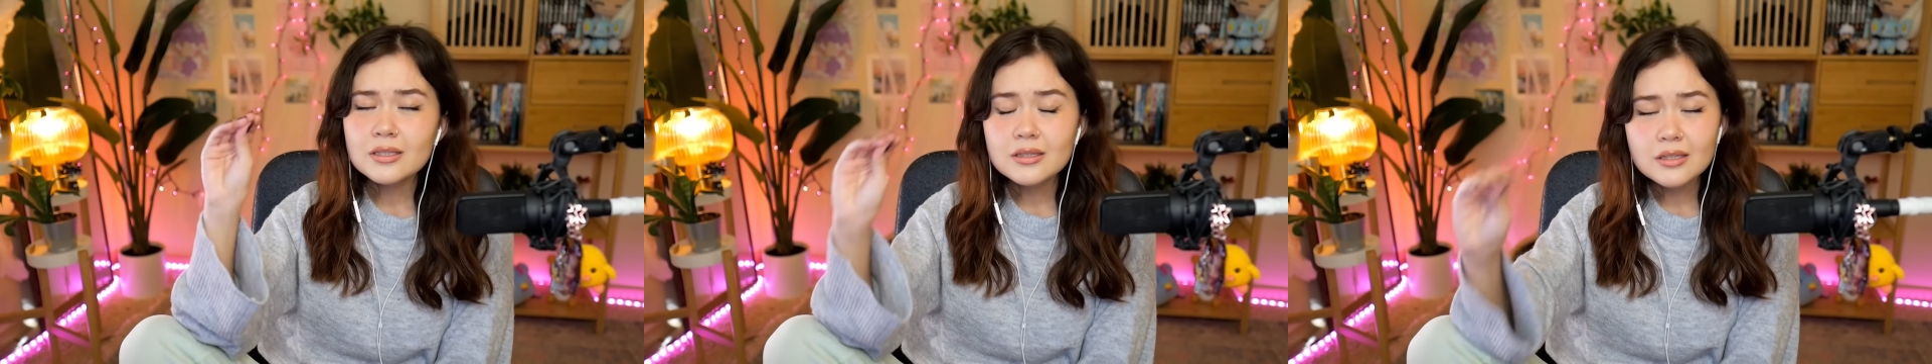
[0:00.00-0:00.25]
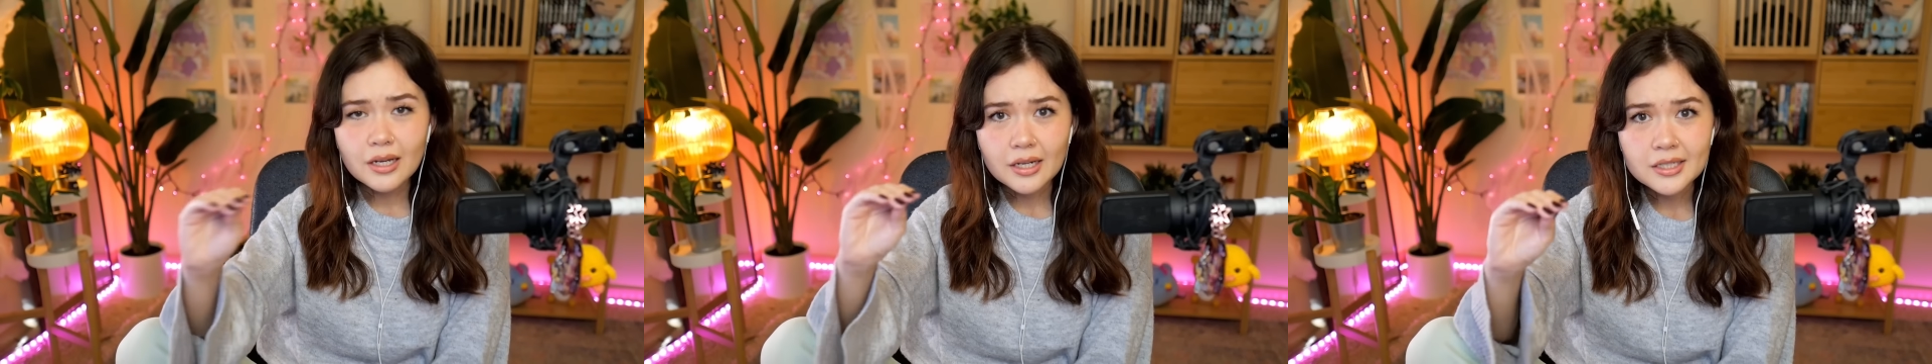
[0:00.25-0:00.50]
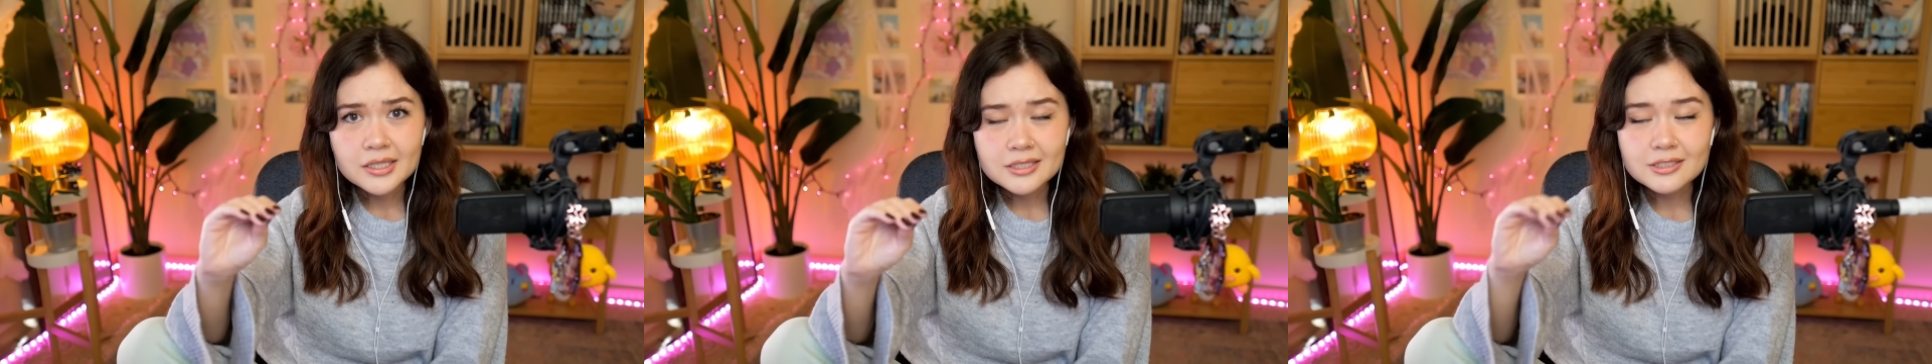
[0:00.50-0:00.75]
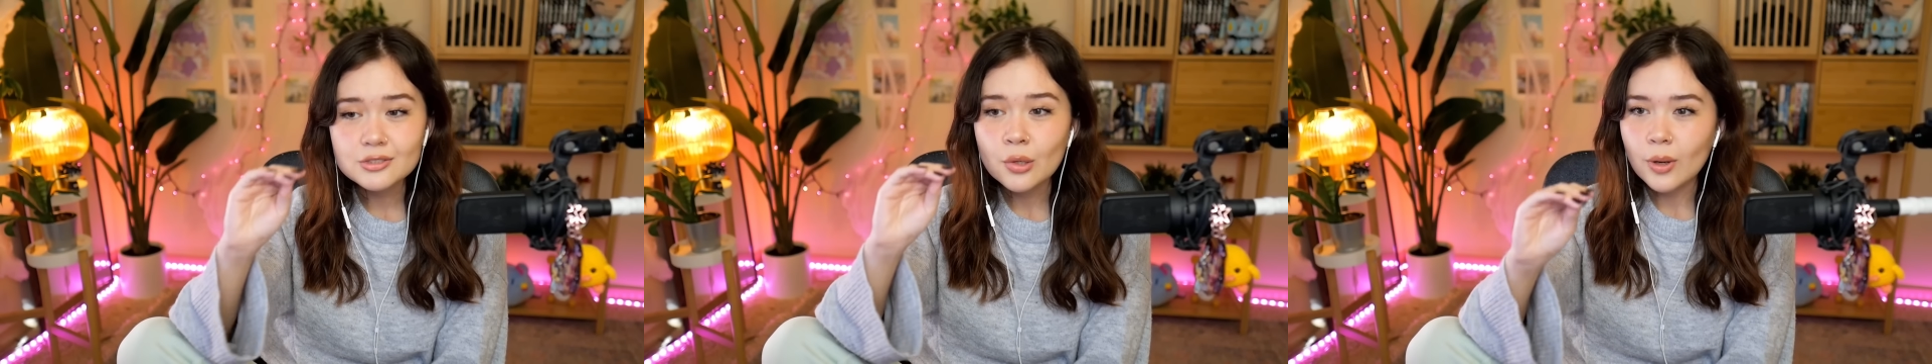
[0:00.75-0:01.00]

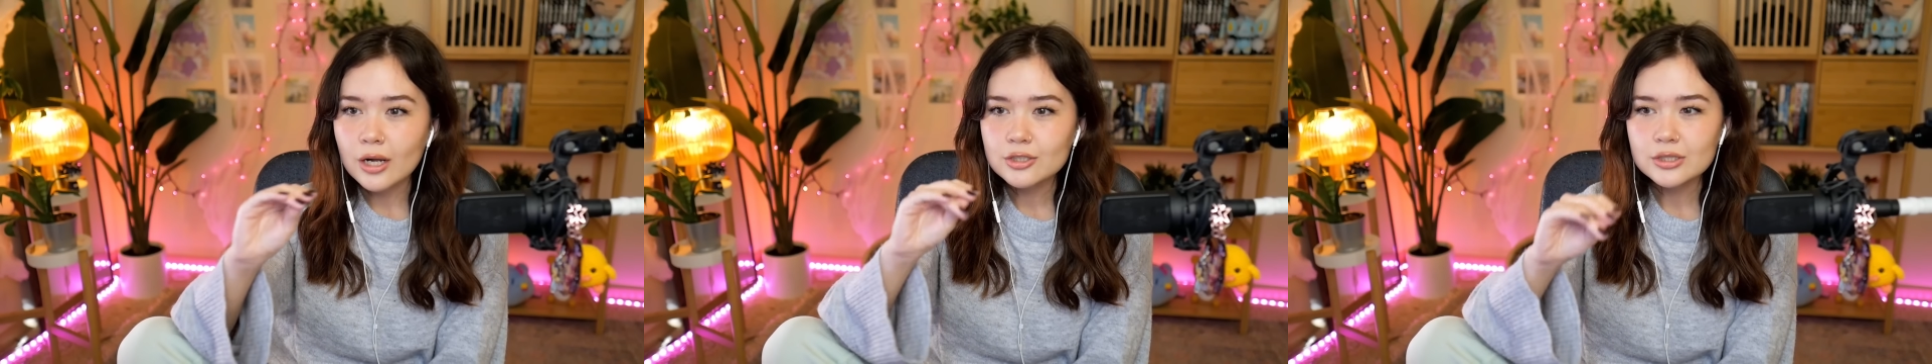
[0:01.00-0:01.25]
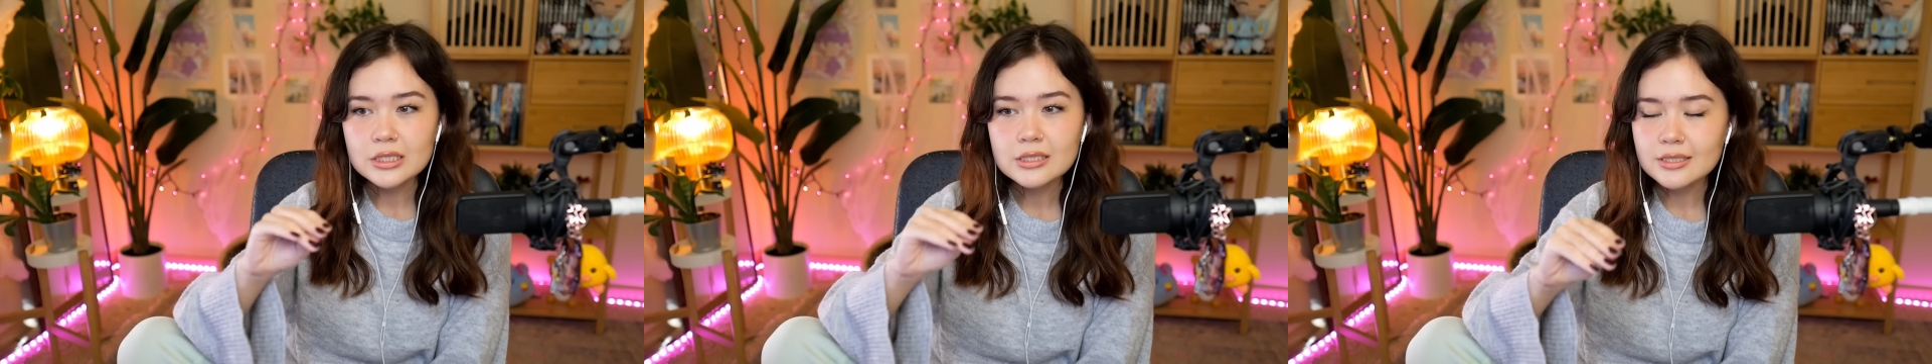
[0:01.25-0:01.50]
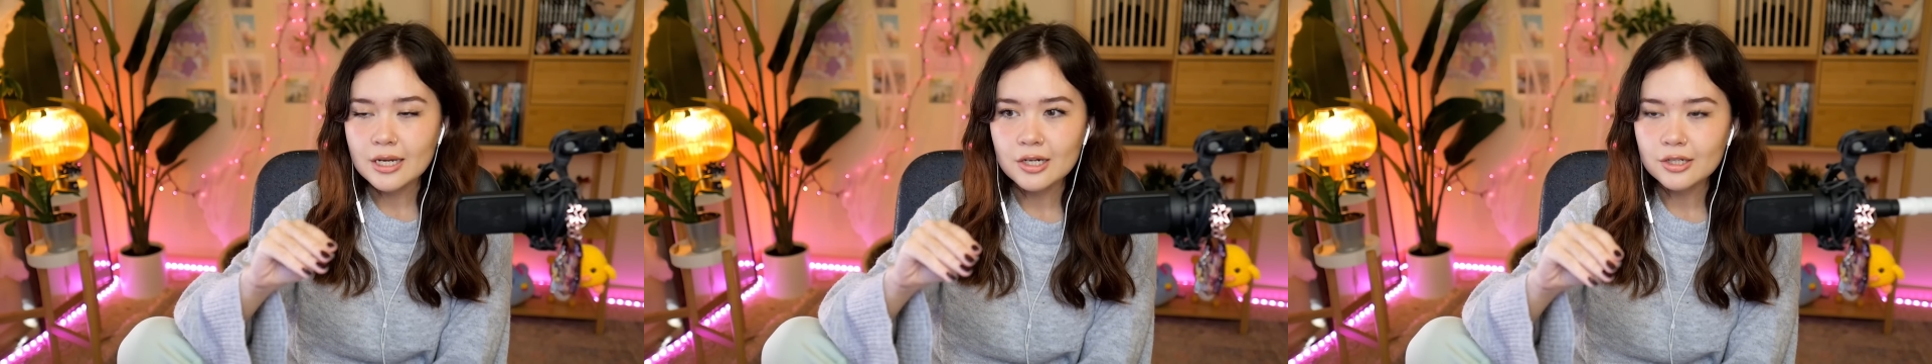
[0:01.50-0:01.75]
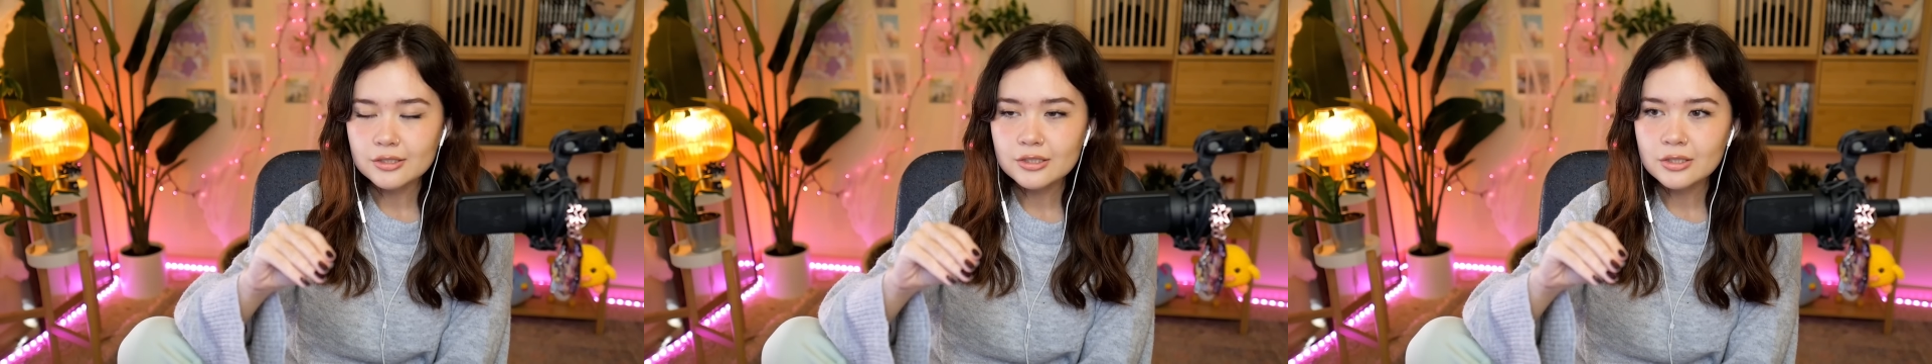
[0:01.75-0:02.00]
nice to watch these
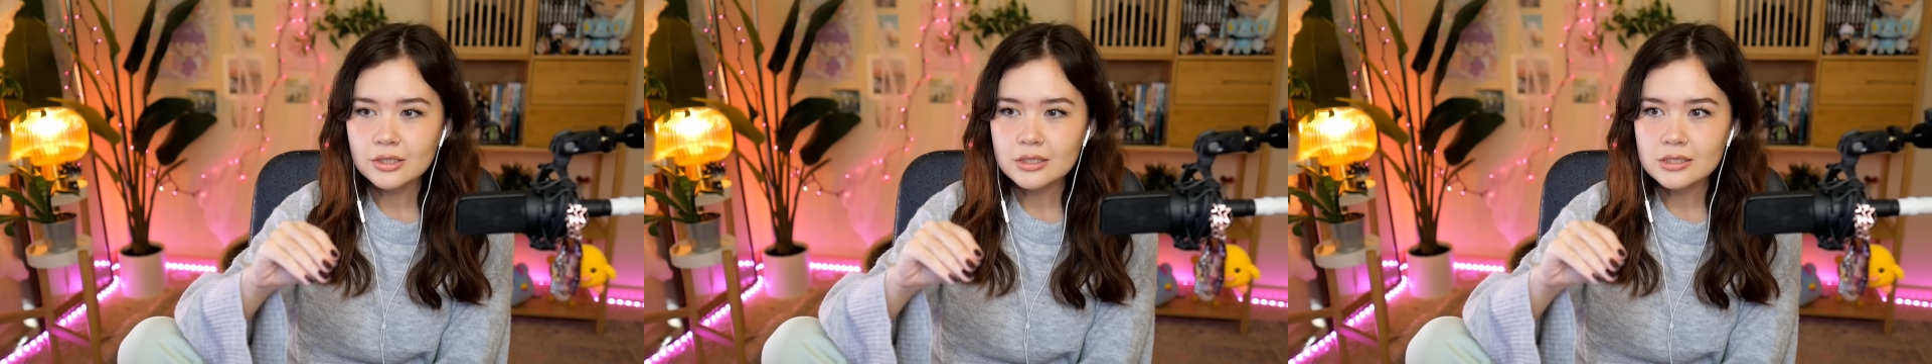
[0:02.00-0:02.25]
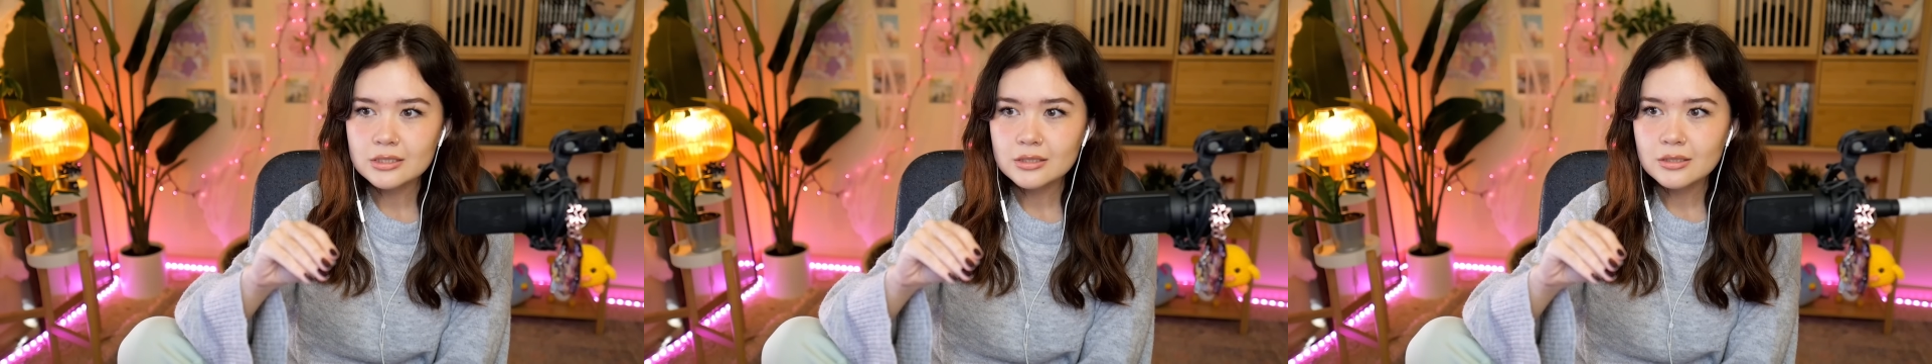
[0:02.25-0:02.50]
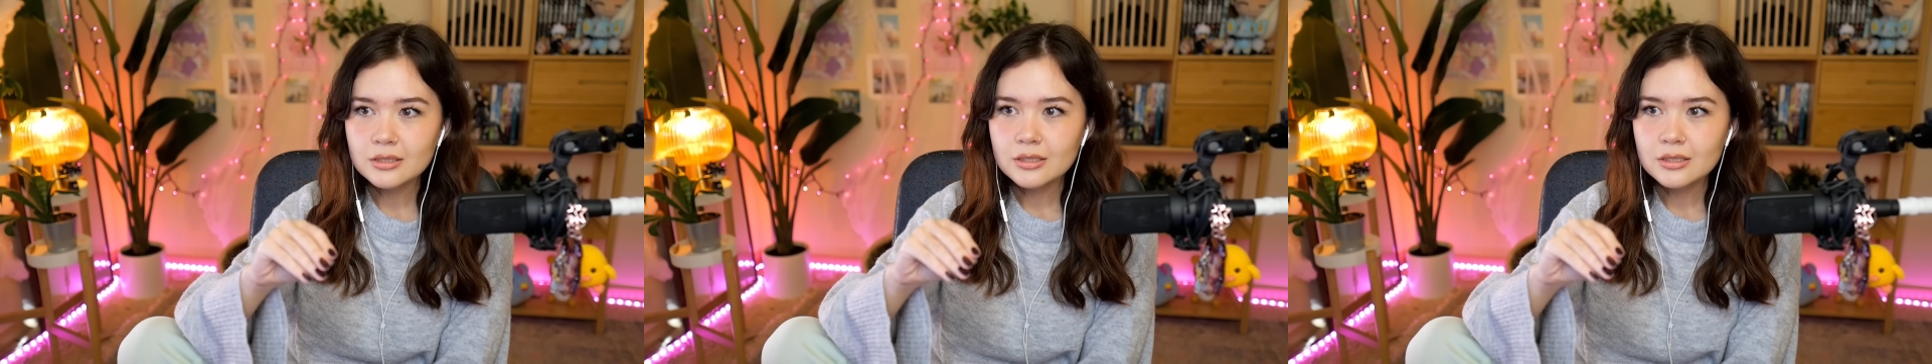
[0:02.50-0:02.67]
characters